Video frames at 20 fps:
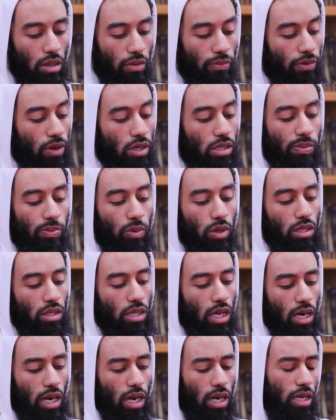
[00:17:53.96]
The first point
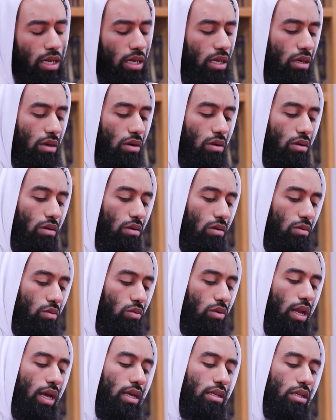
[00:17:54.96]
that I
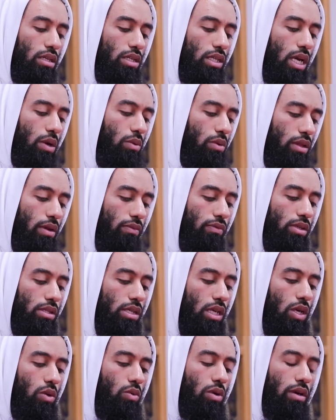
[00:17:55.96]
would like to share with every
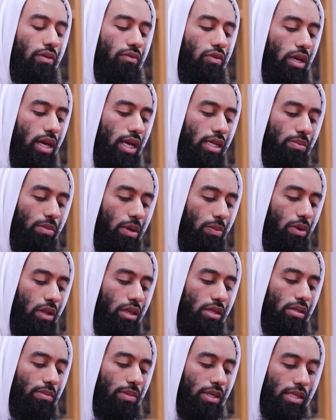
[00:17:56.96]
single one of you guys, my
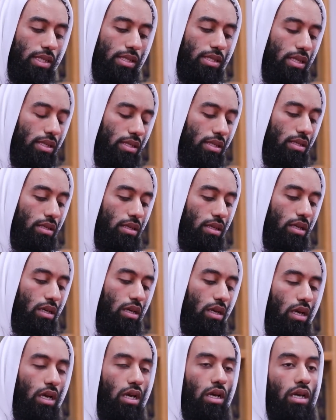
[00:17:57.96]
brothers and my sisters,
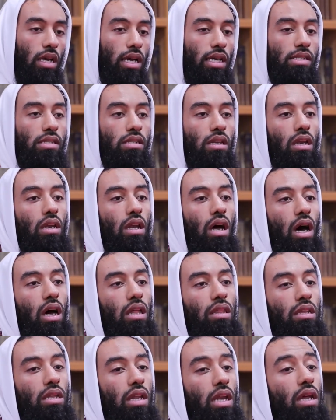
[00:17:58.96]
is none
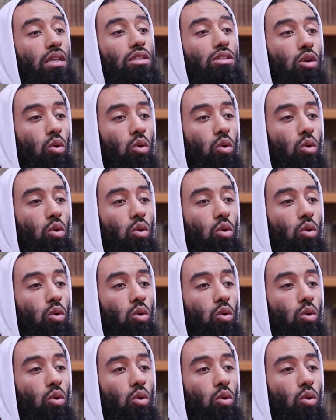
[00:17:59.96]
other than a